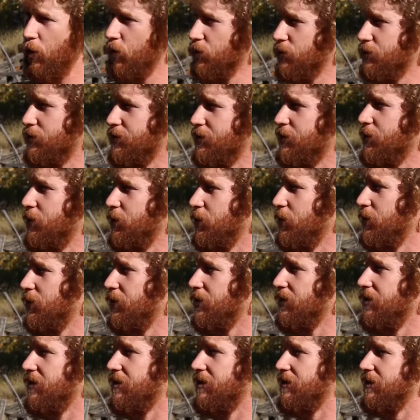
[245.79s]
old
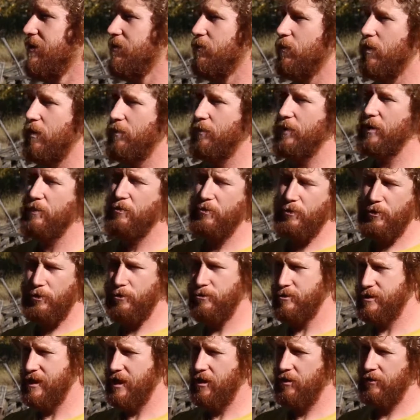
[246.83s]
school than what people
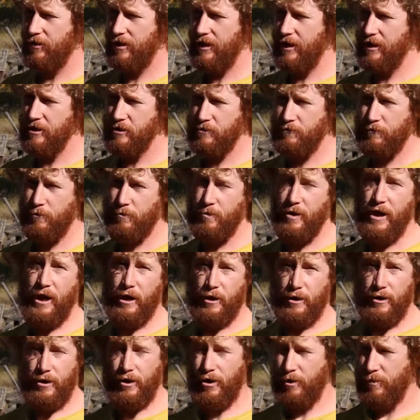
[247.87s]
use nowadays for
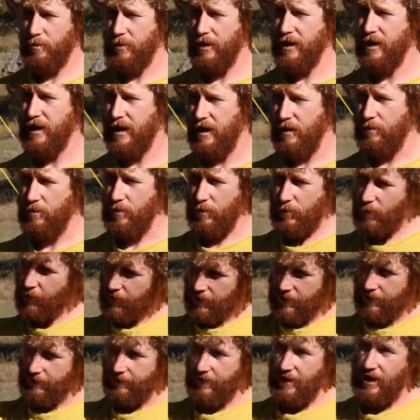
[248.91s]
backyard beekeeping,
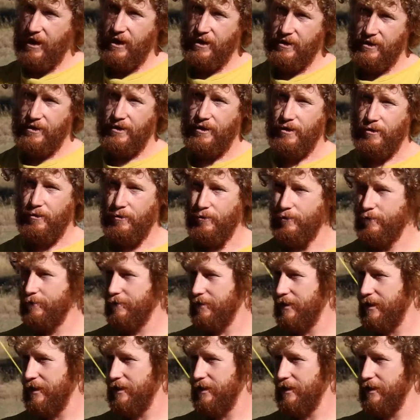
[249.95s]
where they've got, you know,